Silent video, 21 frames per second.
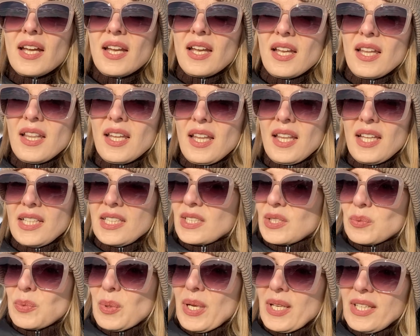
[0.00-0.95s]
and that it
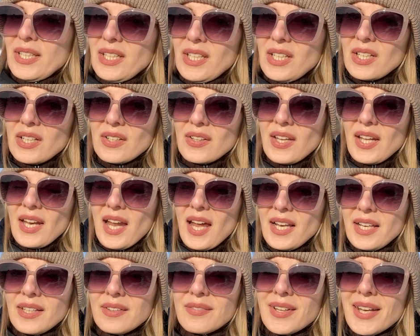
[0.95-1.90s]
is one year that I
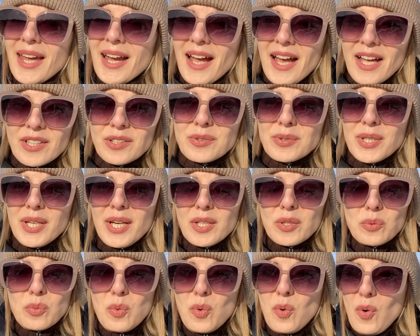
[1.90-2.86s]
live in a country
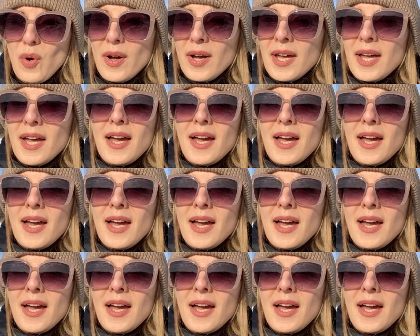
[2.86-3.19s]
at war.